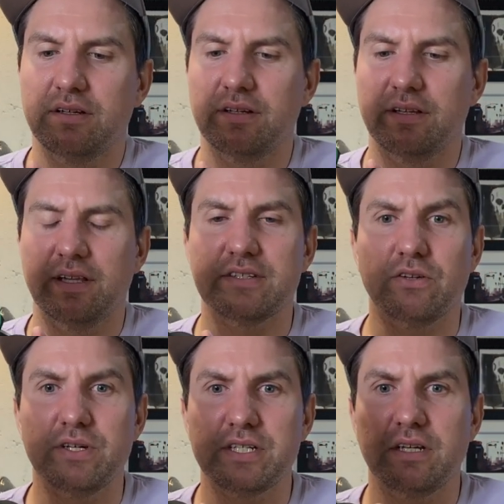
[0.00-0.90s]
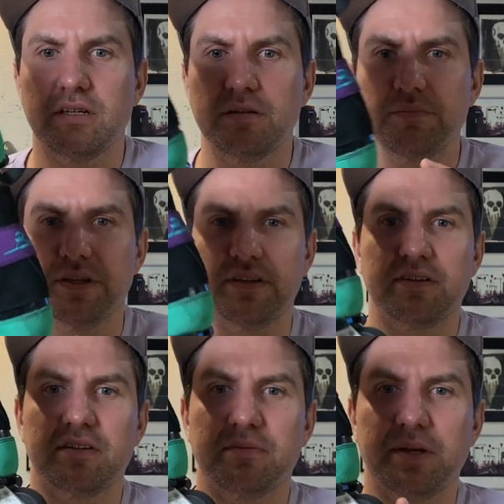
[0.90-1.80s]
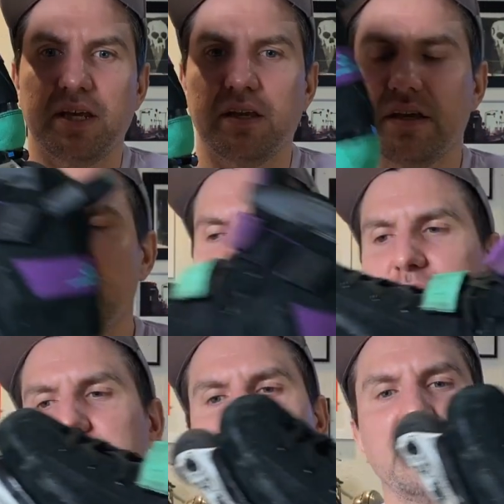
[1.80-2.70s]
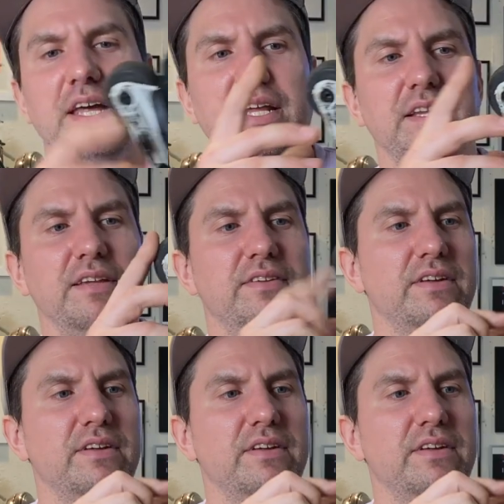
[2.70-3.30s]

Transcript: That's noisy, but spinny. I've been skating these